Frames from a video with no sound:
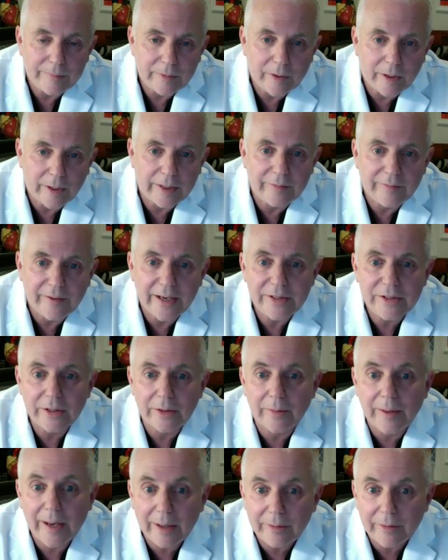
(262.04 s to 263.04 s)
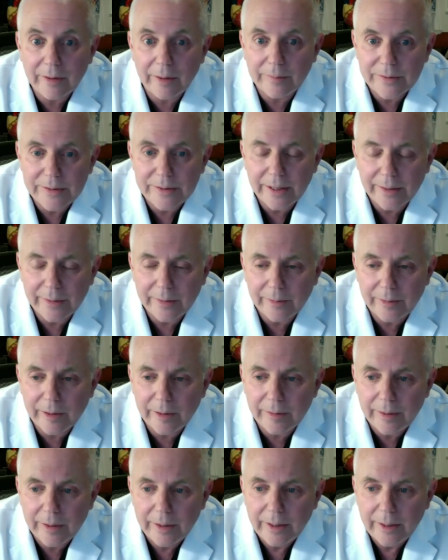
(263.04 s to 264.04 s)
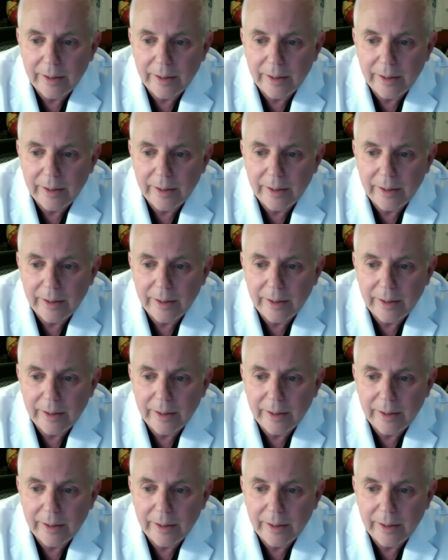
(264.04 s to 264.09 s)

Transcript: cardiovascular outcomes down the road.